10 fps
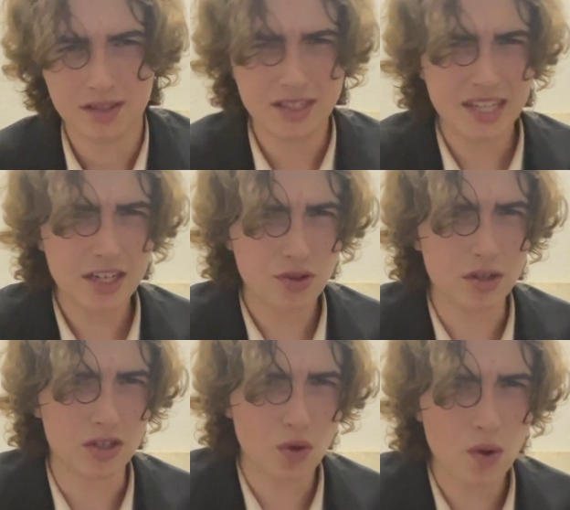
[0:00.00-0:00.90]
This next short
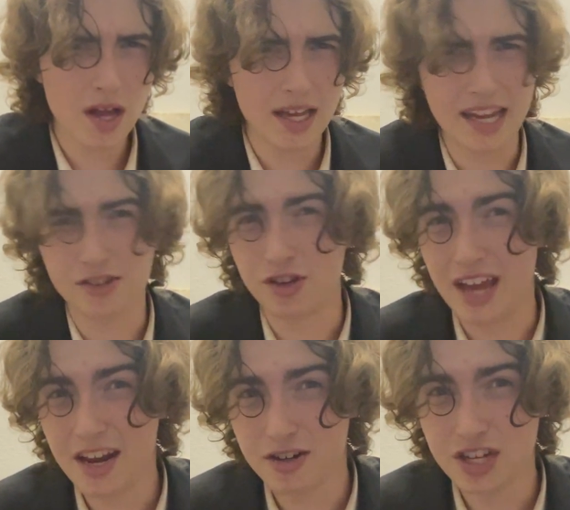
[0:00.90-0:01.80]
is quick, it has good
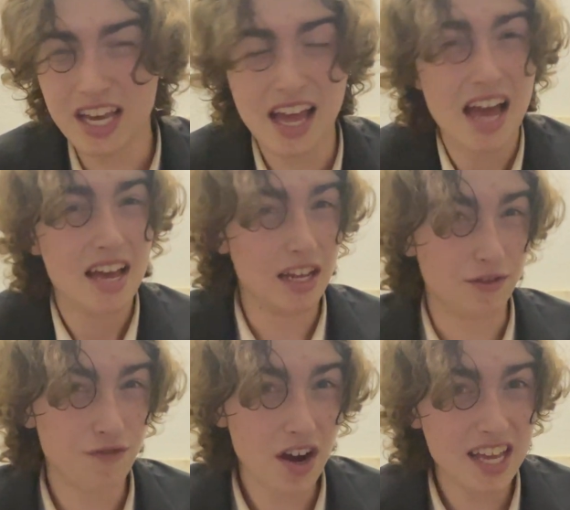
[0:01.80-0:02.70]
energy, it's
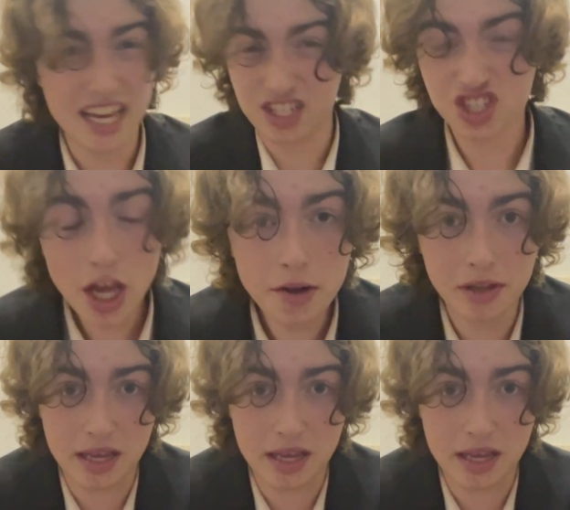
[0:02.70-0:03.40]
funny, and it's genuinely